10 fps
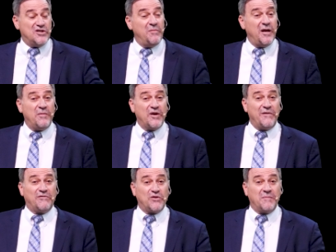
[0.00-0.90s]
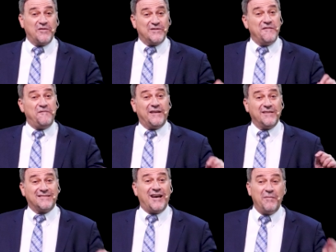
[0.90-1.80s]
You might be going through the most
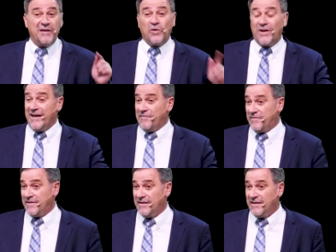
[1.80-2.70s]
difficult time in your life.